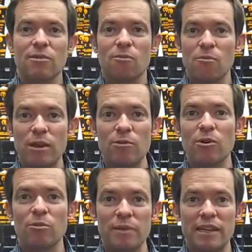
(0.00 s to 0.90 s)
we
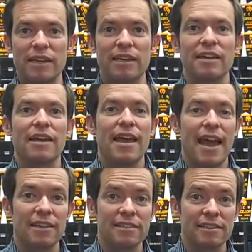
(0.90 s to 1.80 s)
will be
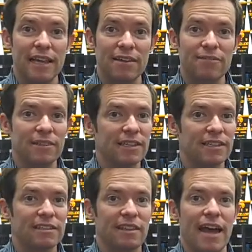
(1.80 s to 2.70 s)
as safe in
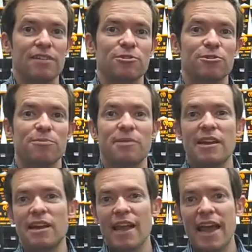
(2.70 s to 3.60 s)
this classroom
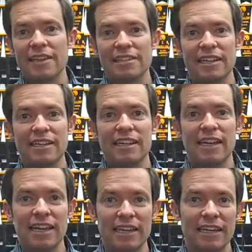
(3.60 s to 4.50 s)
as in
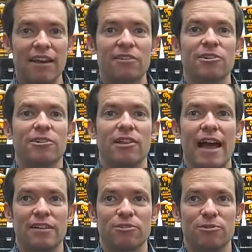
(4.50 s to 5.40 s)
any other
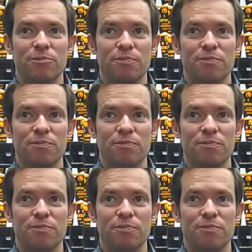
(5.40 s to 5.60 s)
classroom.